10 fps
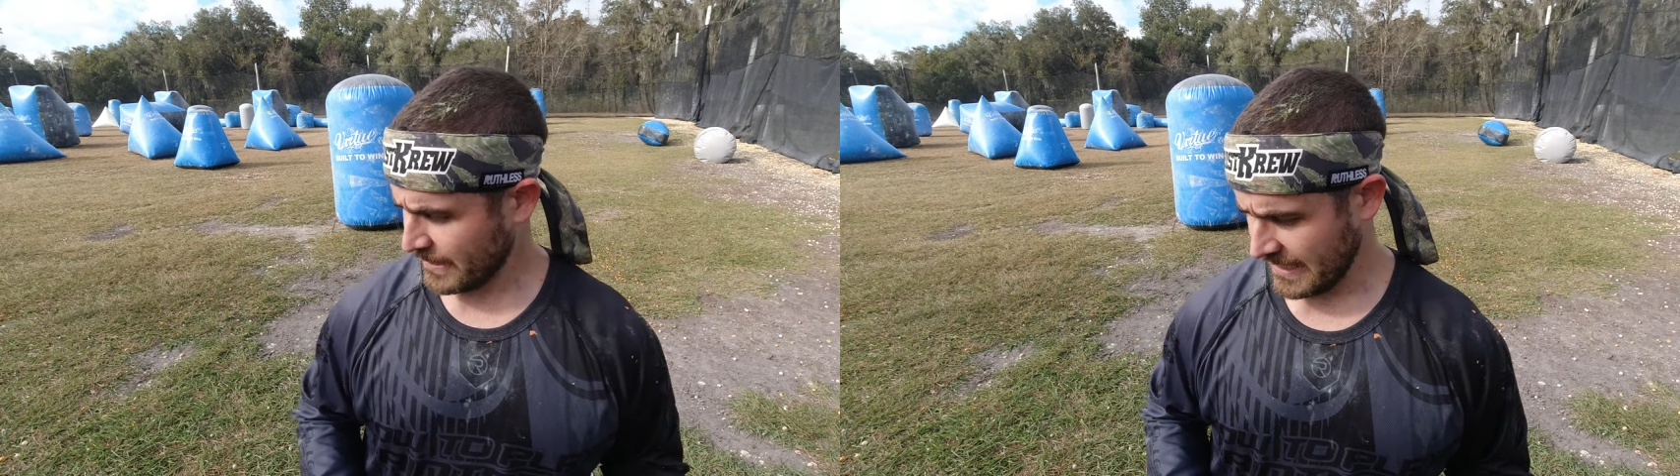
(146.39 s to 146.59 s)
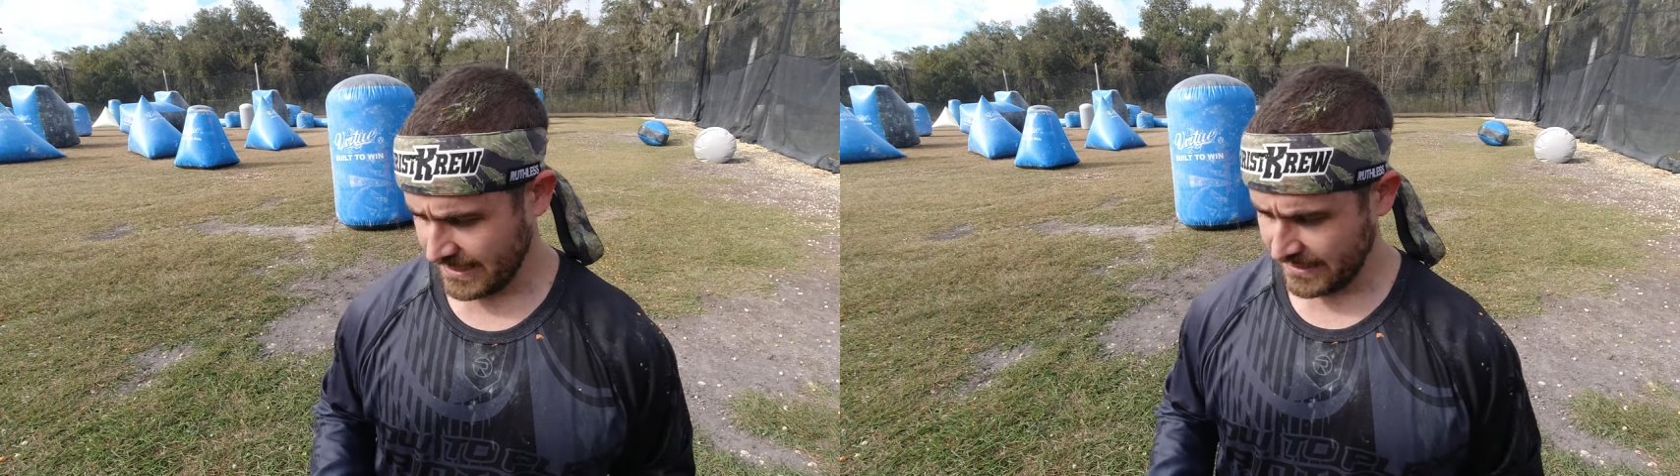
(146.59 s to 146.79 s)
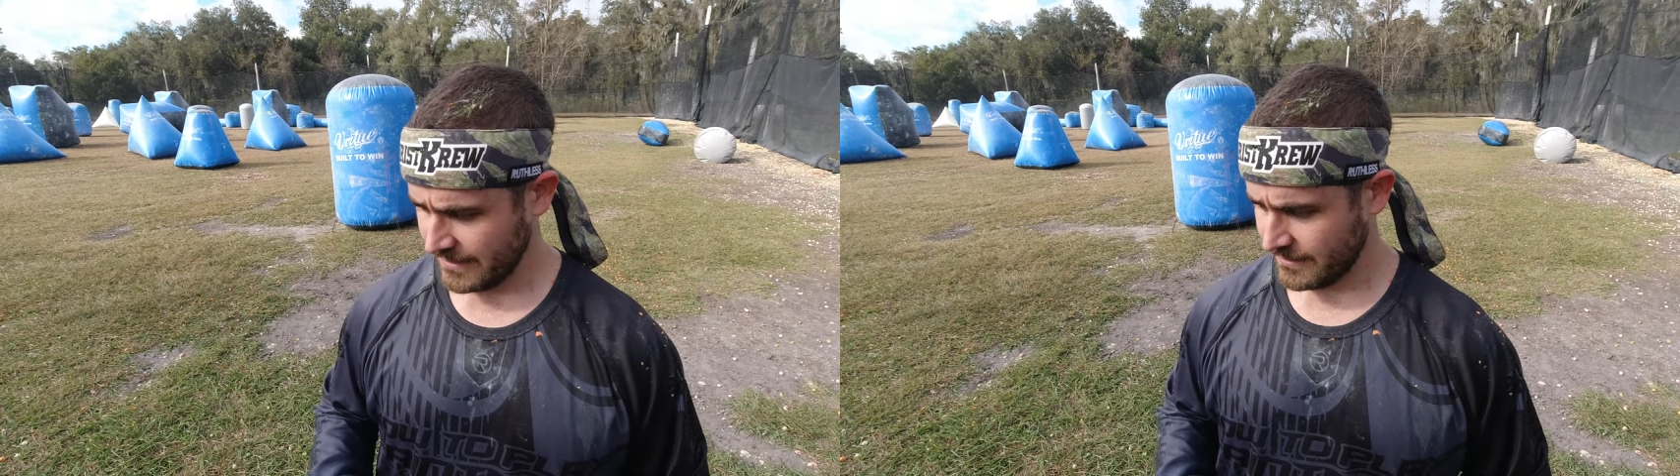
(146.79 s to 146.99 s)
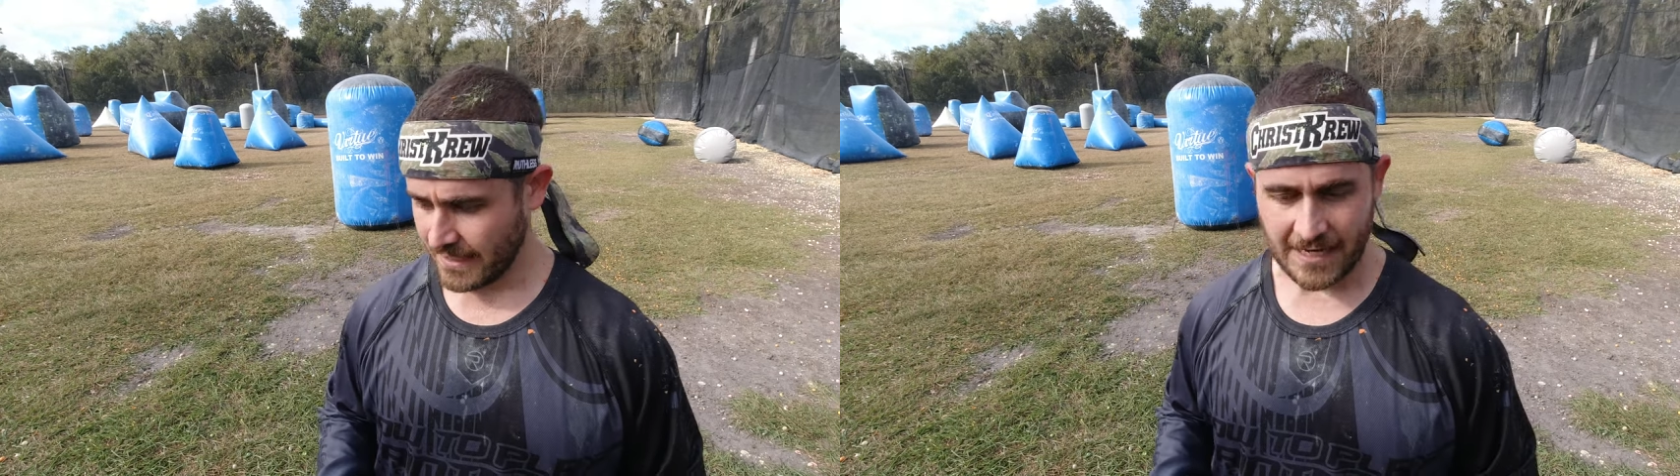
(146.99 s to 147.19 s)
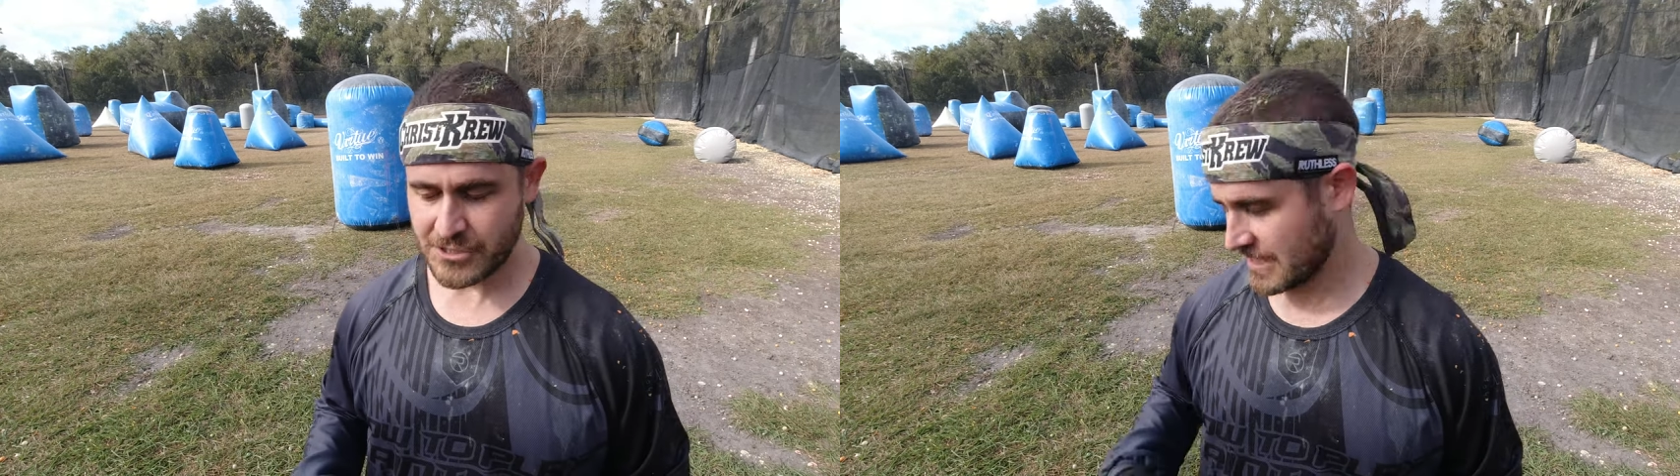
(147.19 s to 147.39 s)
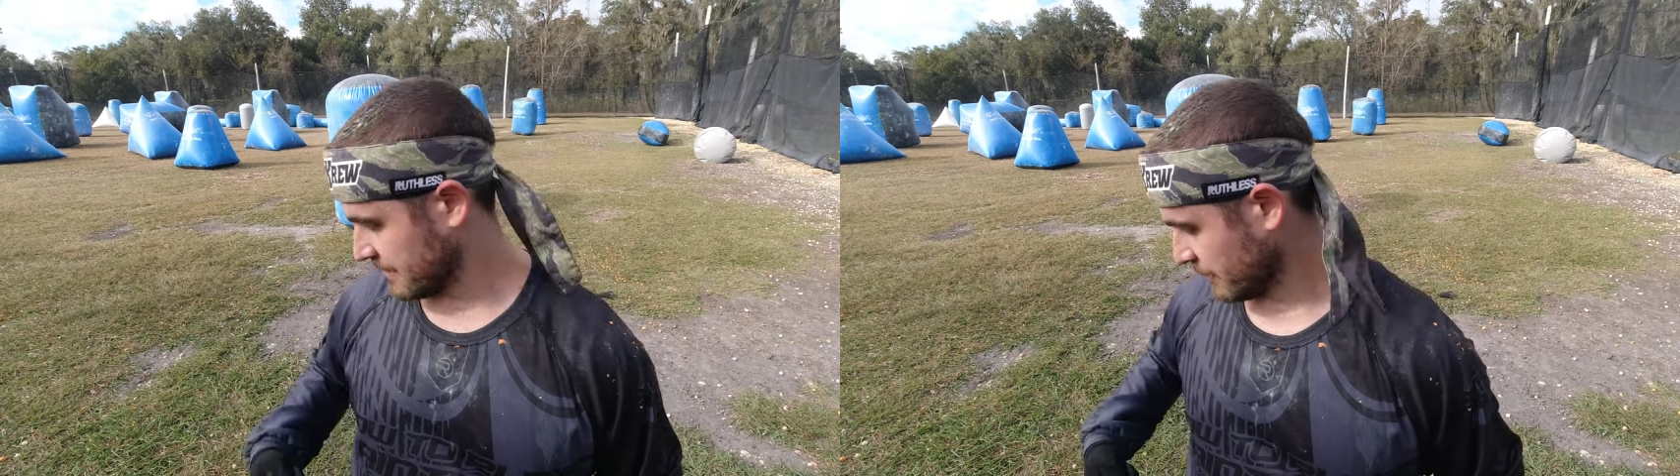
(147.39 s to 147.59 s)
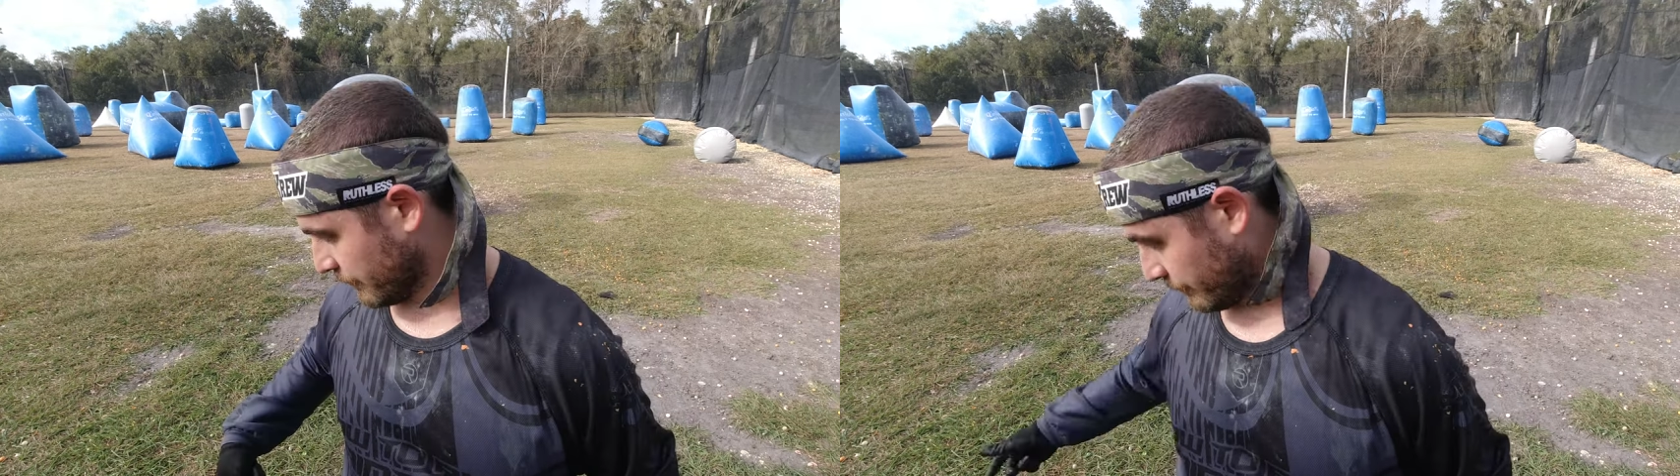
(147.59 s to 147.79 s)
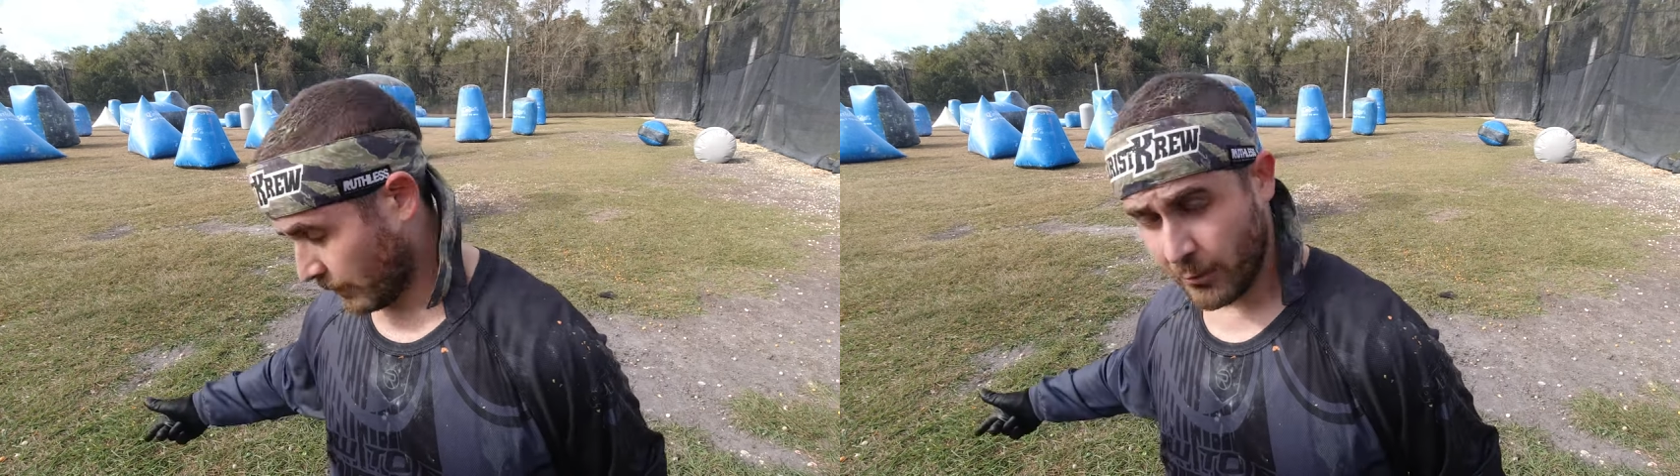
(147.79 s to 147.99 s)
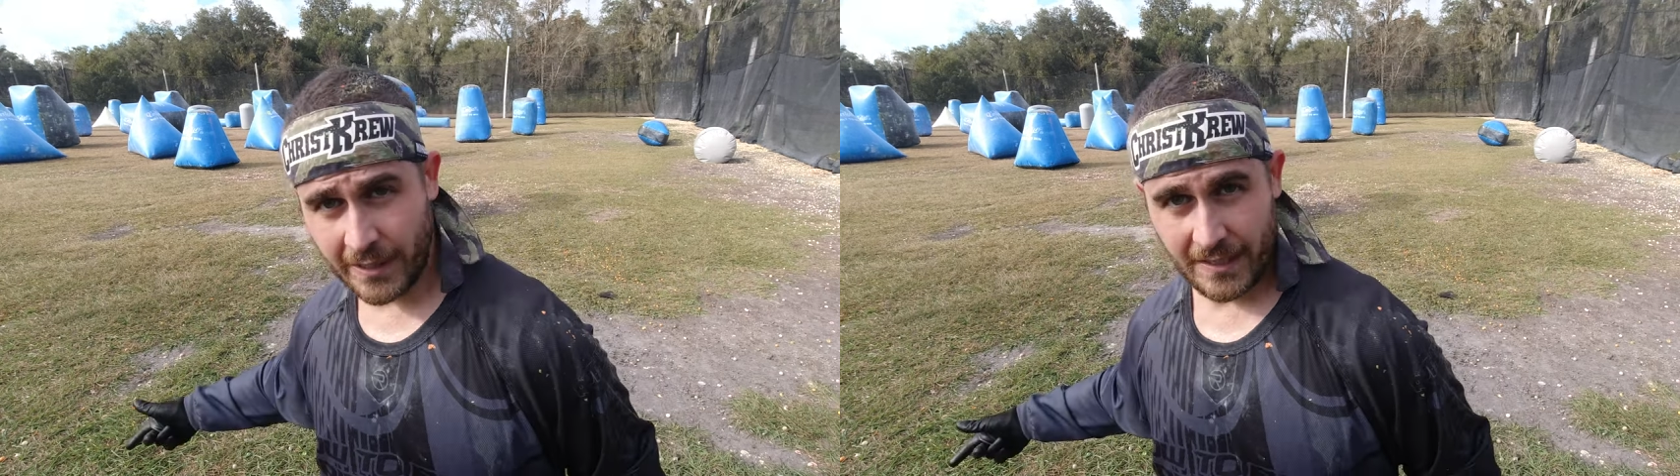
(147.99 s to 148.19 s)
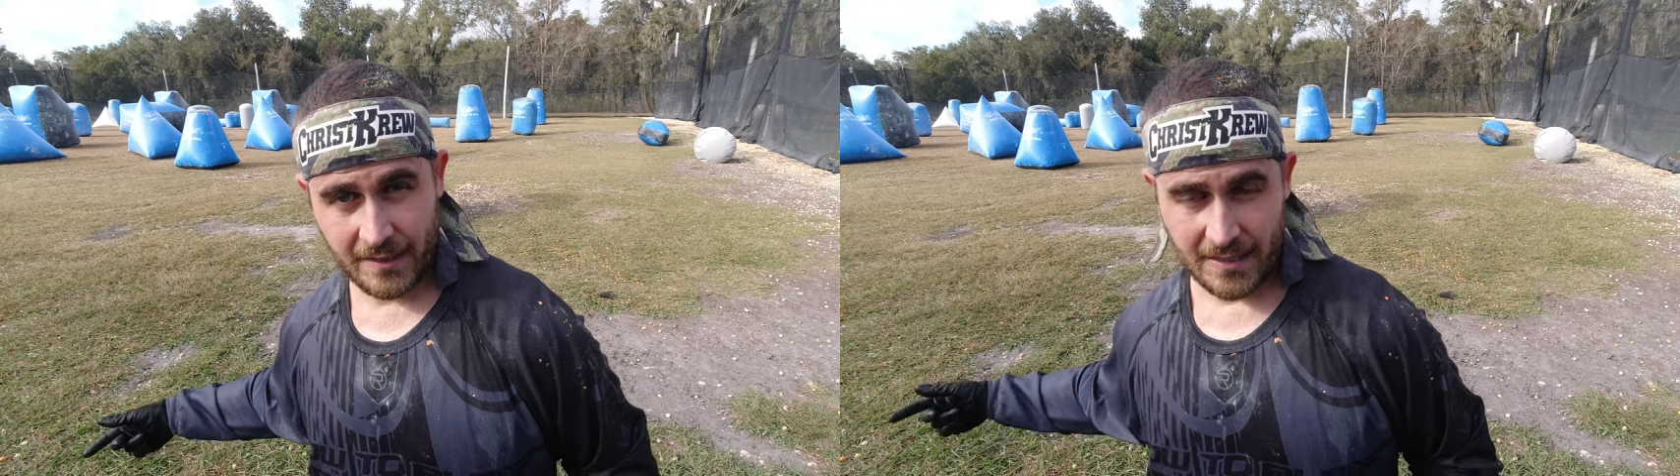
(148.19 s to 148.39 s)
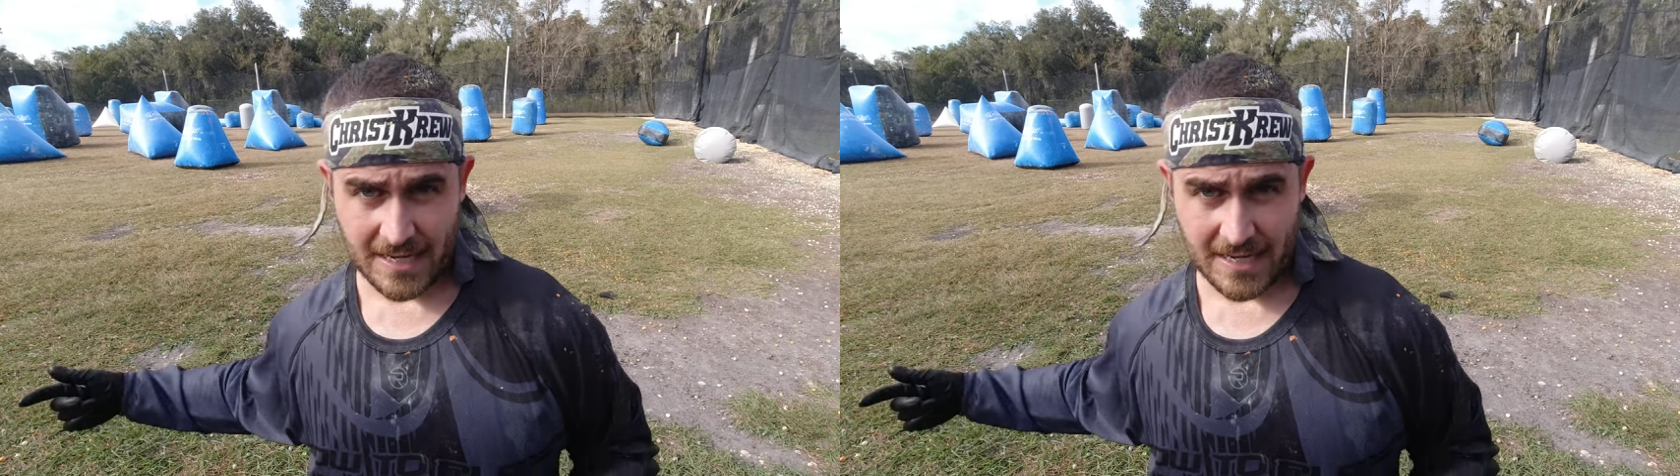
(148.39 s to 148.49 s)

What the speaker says: And I just had to throw it